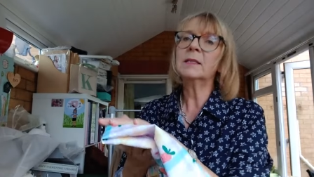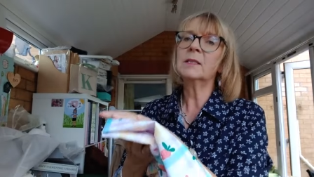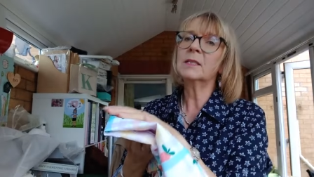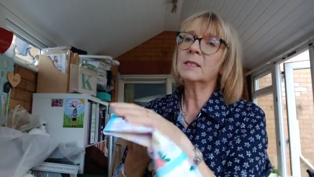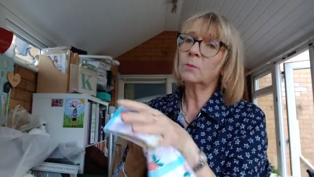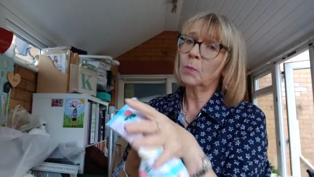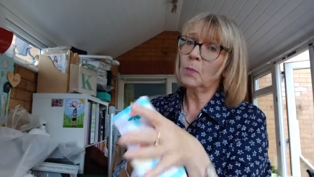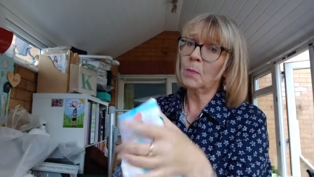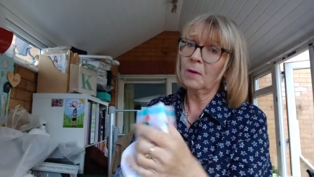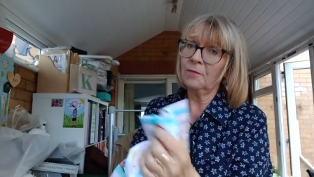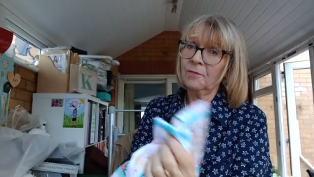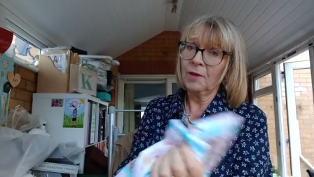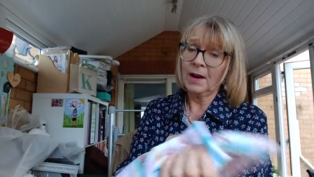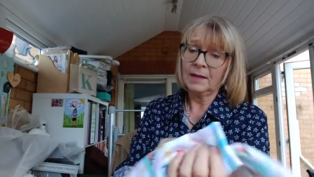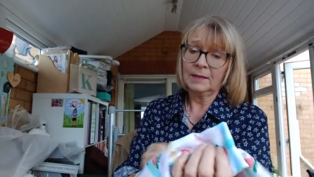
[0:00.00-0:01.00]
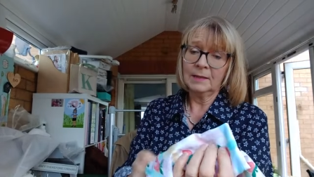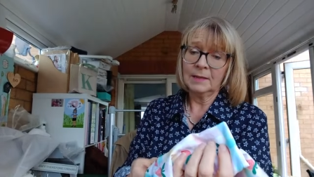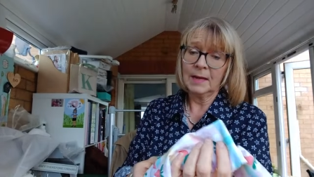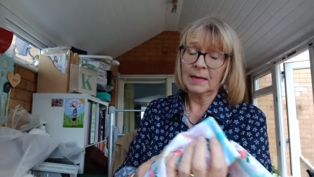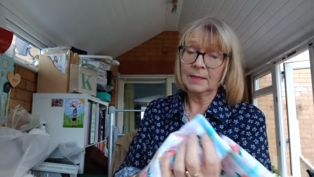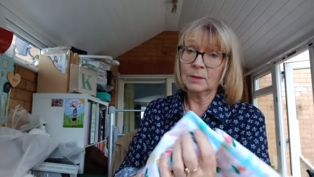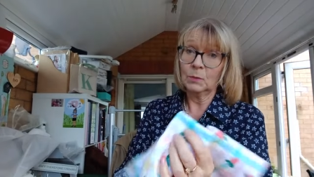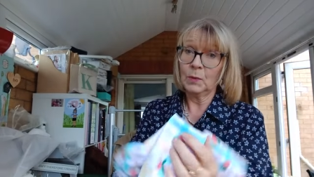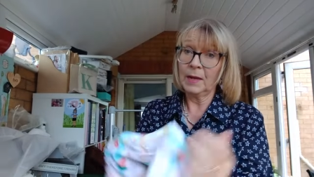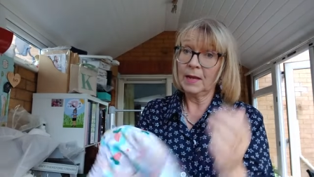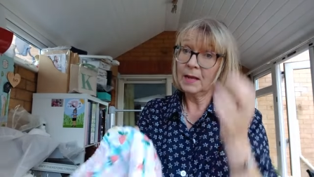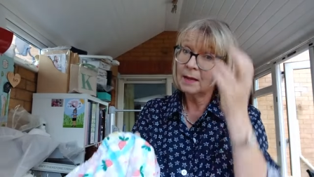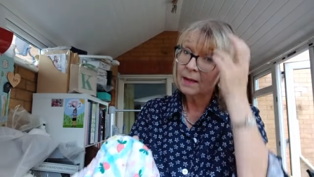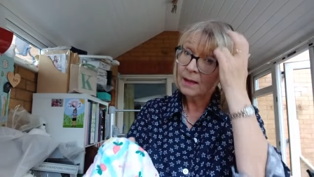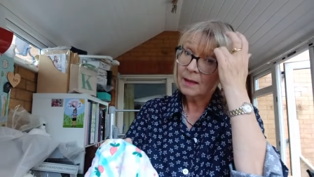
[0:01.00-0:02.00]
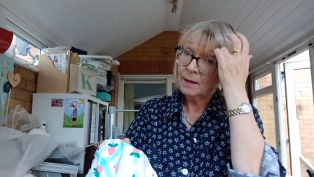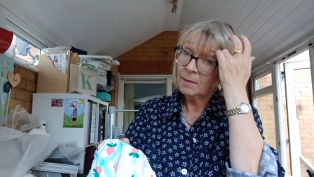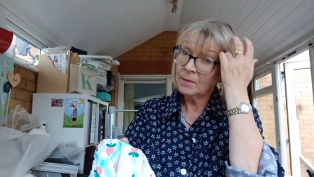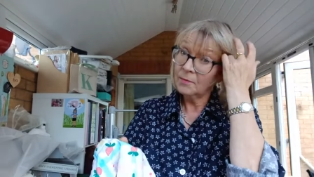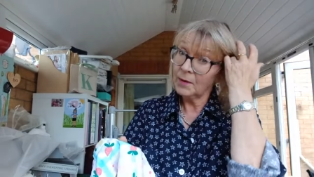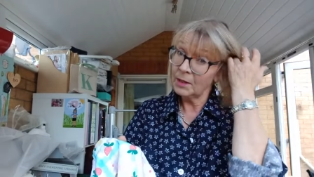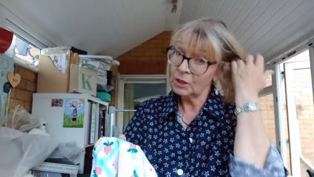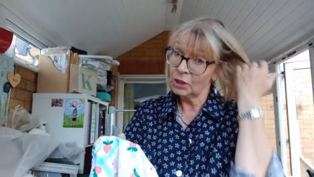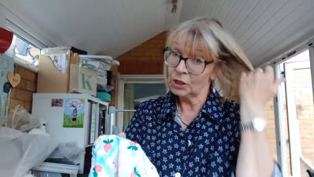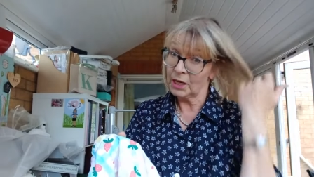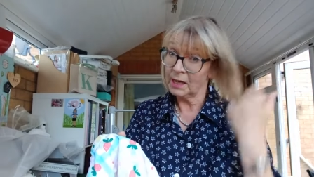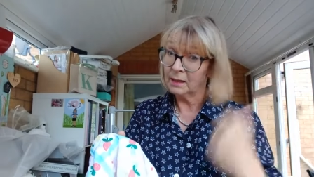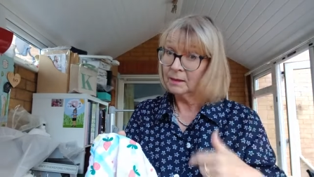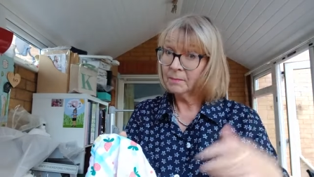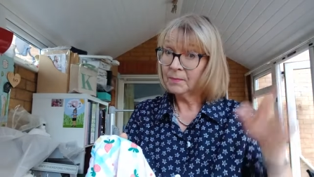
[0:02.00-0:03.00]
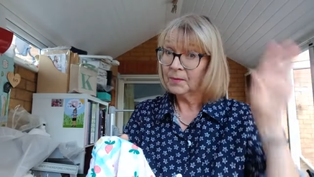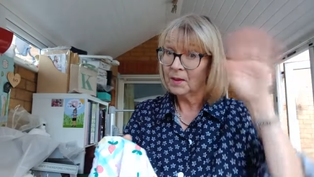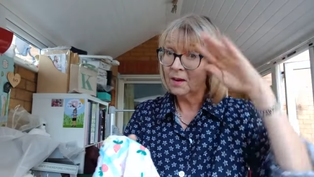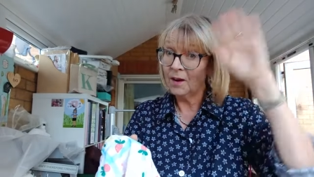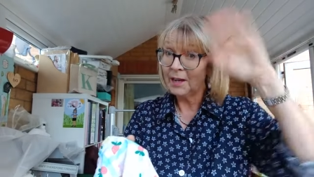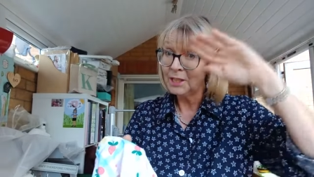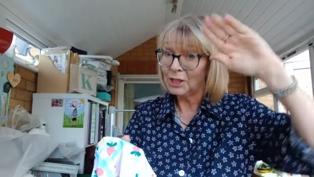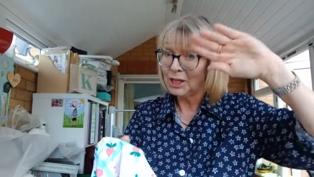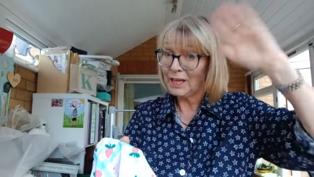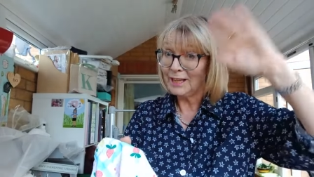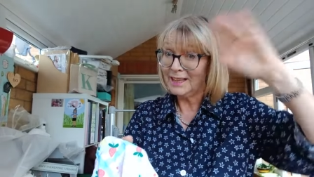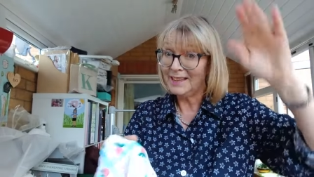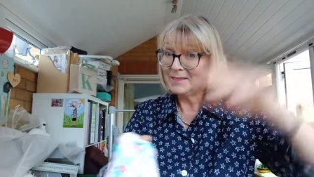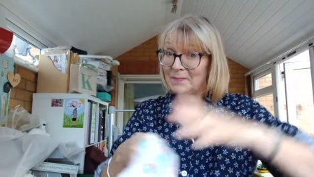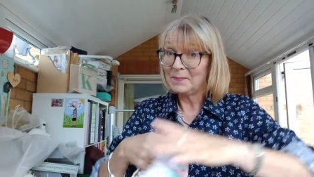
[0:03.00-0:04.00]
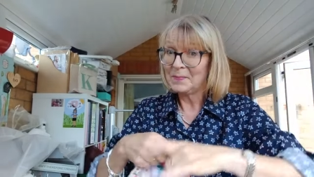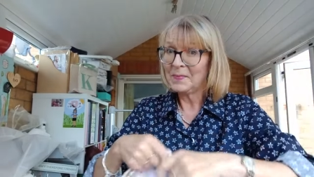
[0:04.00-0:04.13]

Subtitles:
to stop at my friend's next week, our friend Jill. Hi, Jill.